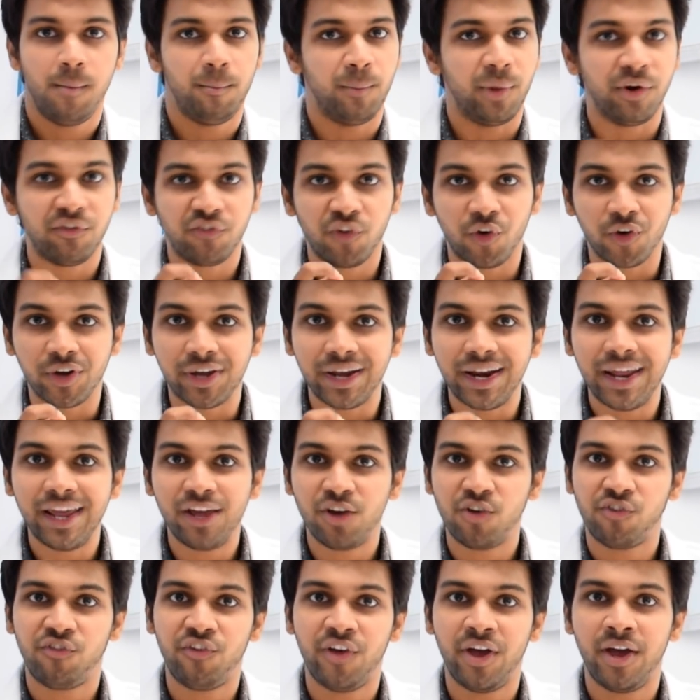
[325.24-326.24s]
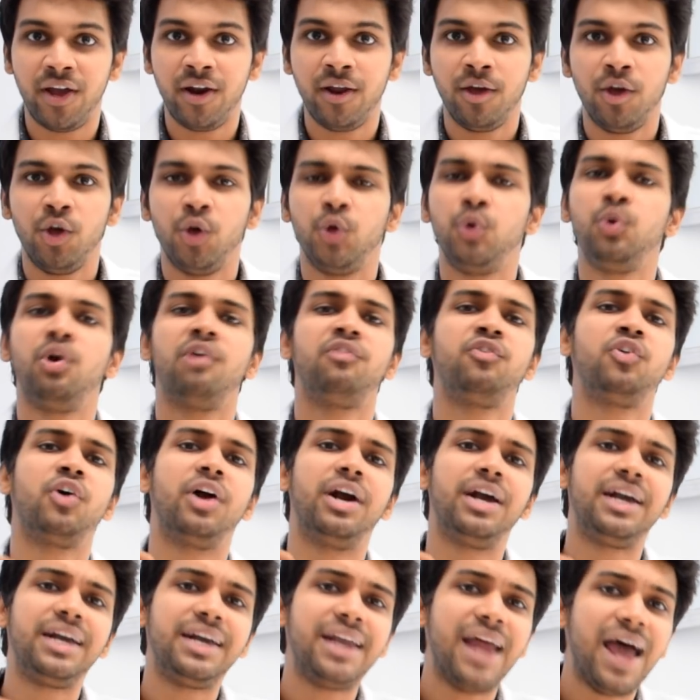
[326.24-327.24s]
But for graying of hair, you have to
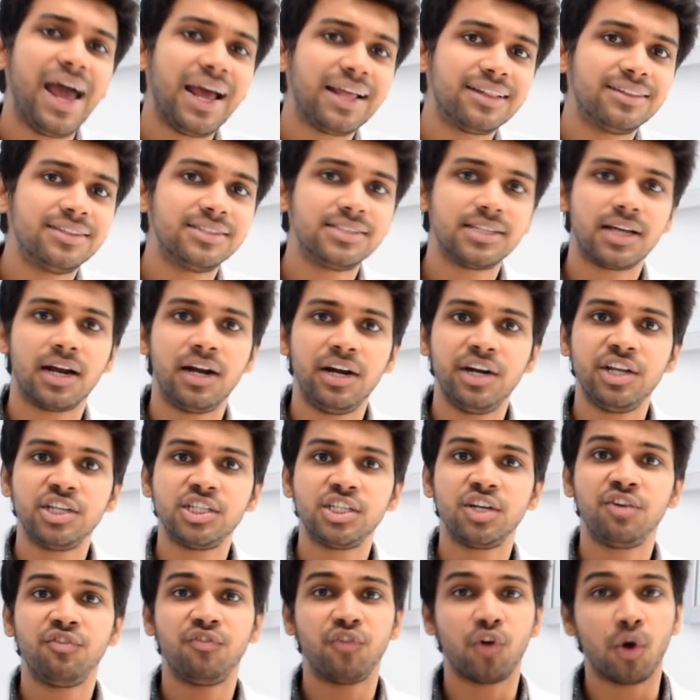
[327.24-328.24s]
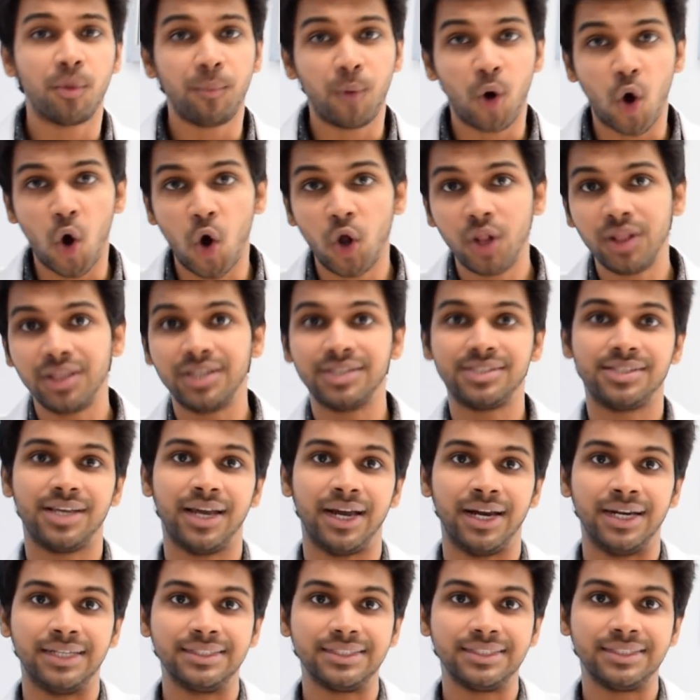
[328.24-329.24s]
attack this condition from all the
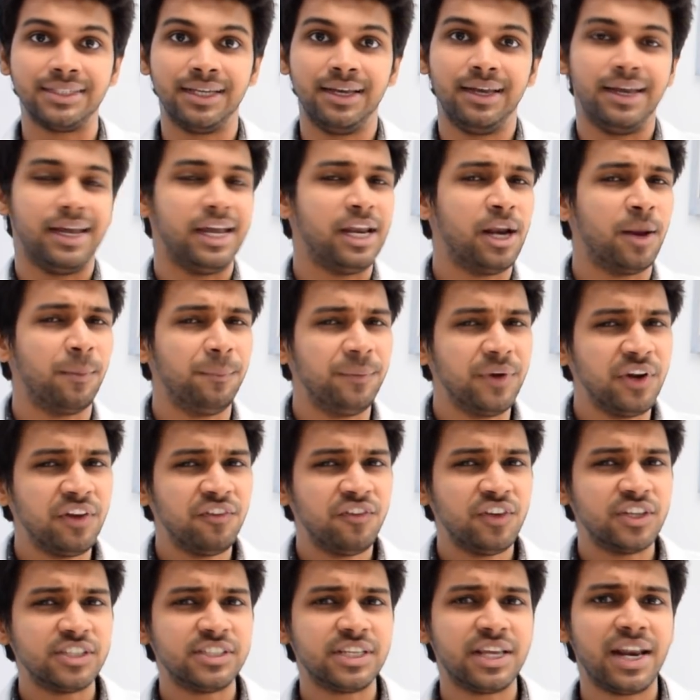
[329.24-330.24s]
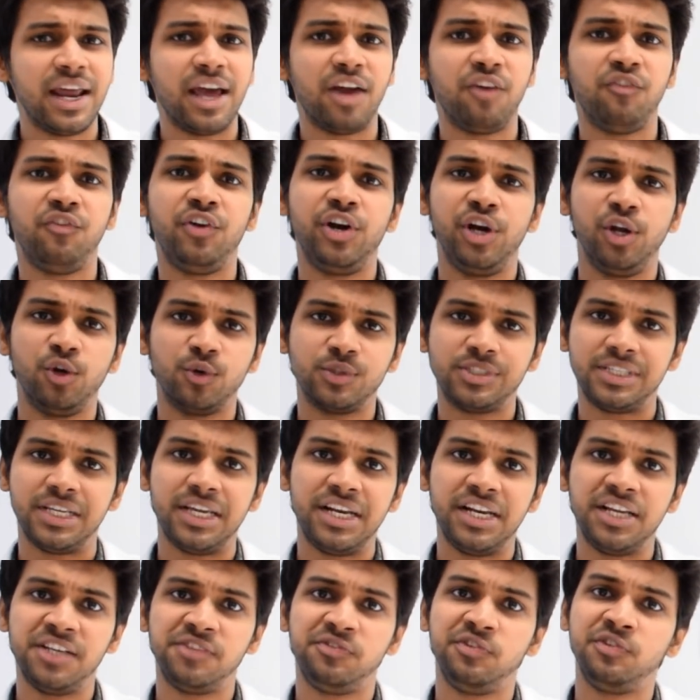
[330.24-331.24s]
sides. In our previous gray hair video
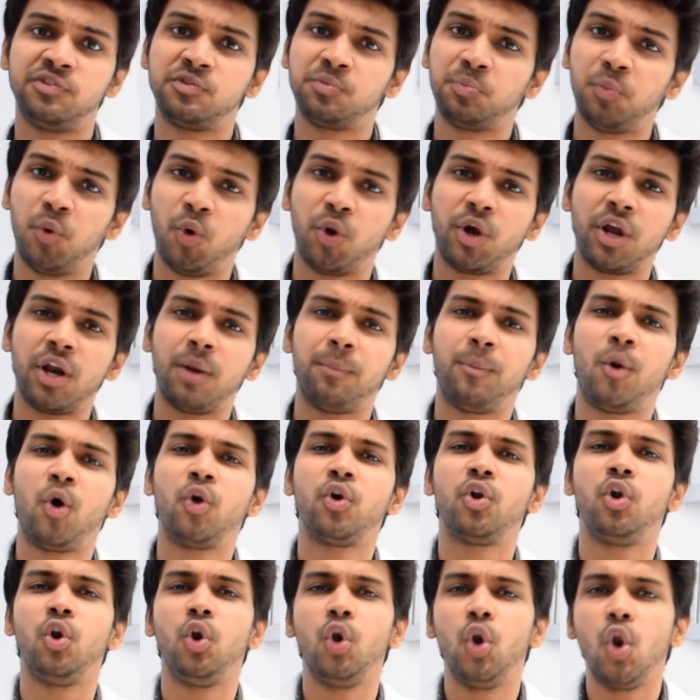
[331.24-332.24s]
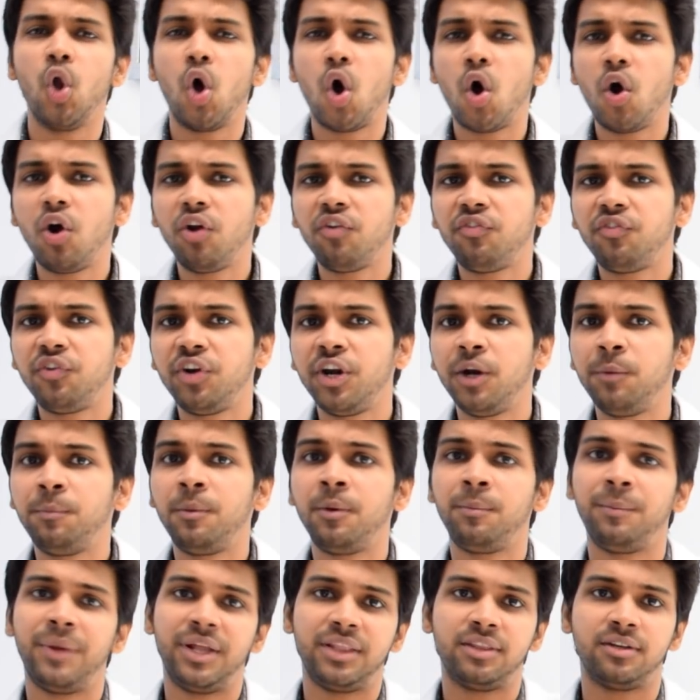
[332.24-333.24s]
series, we've spoken about a lot of
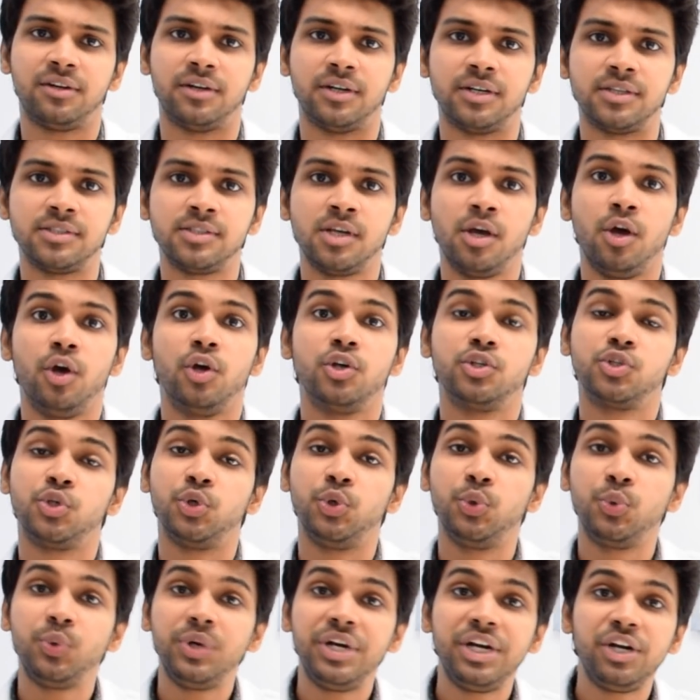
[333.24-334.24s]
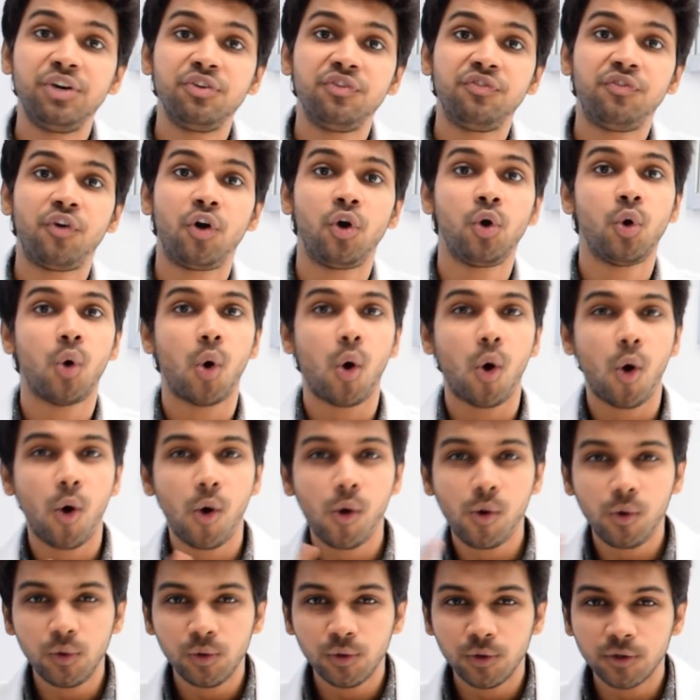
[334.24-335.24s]
treatment methods. So you need to follow
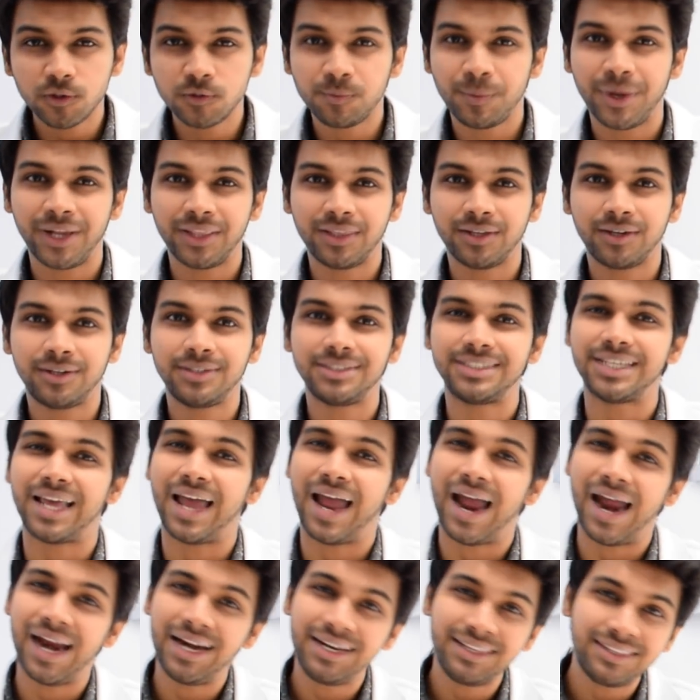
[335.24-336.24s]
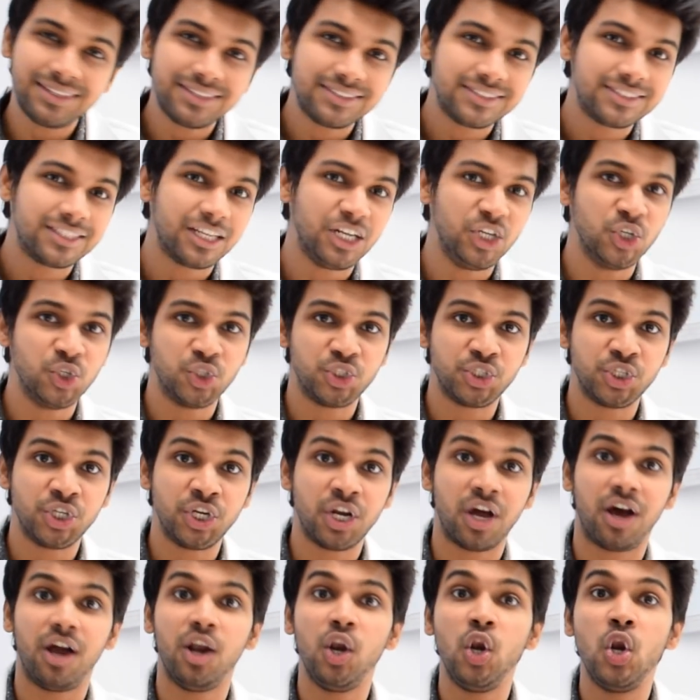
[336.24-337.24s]
all those methods and the
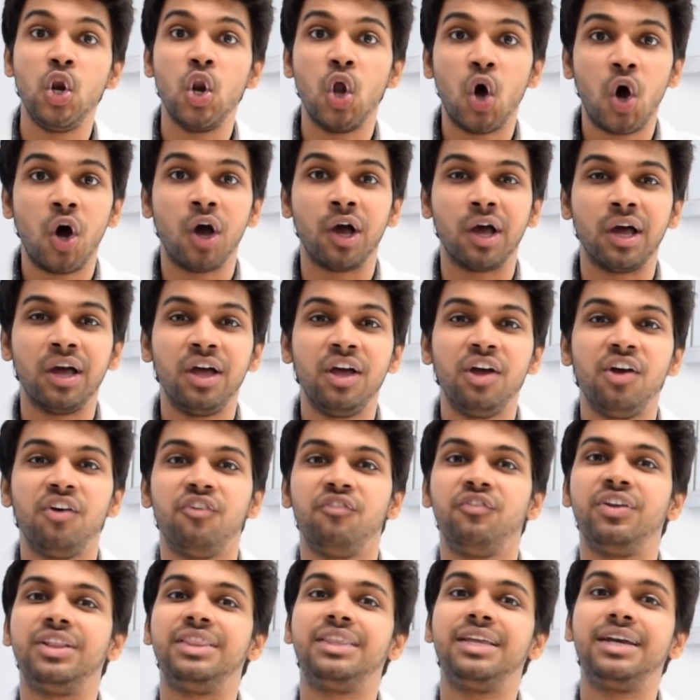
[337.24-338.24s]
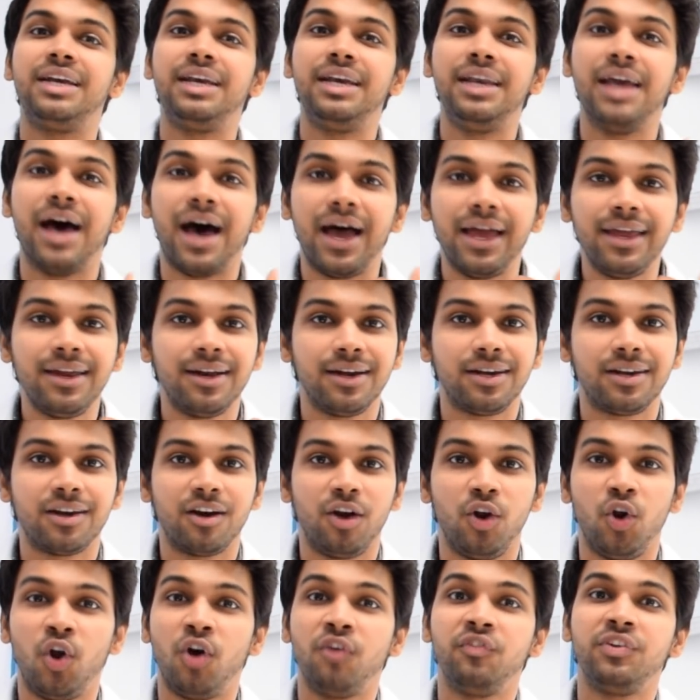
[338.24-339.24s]
solution along with the diet,
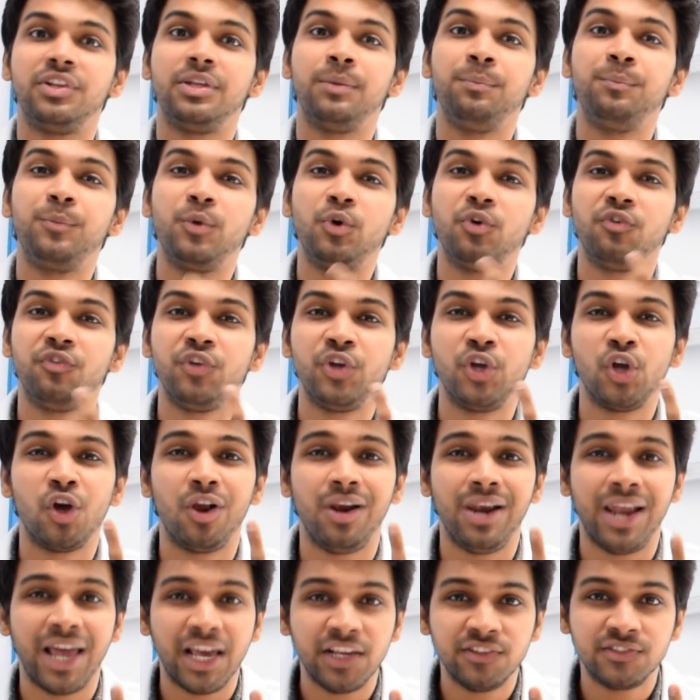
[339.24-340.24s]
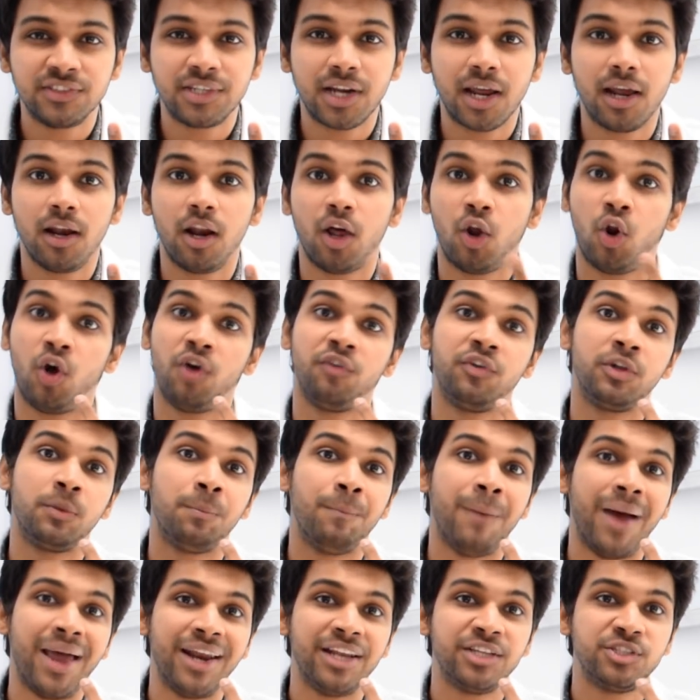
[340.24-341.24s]
along with improving your lifestyle, along with
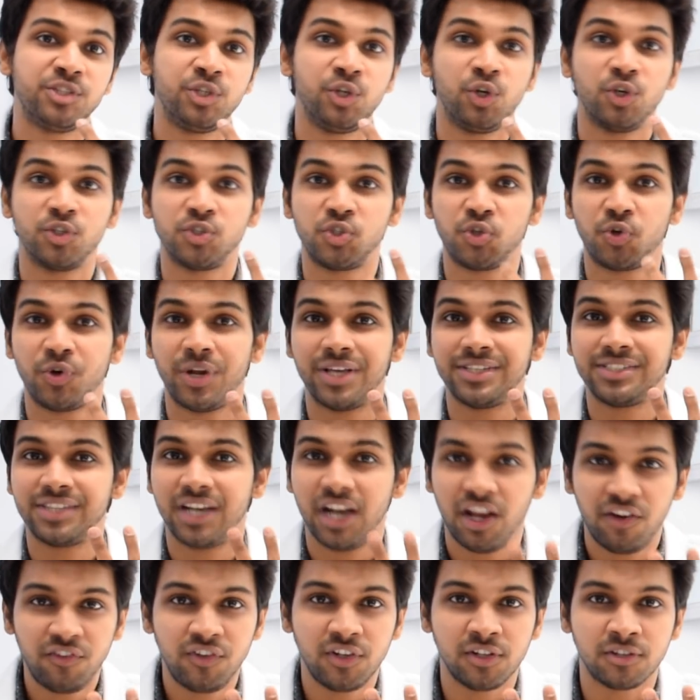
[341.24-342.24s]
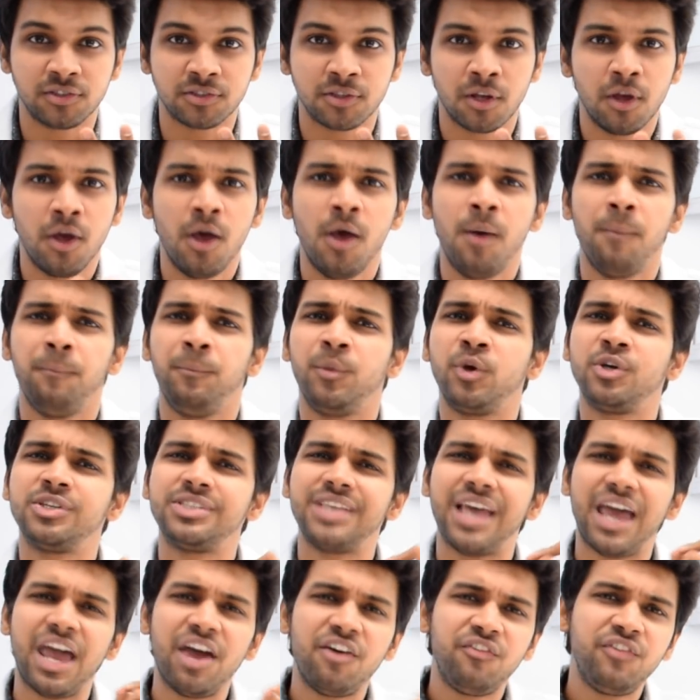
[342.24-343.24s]
managing your stress levels.
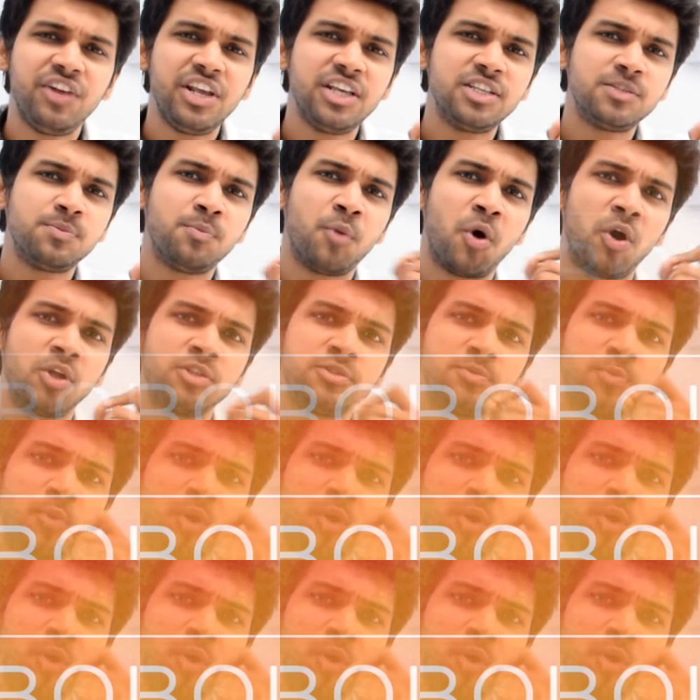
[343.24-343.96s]
Because every small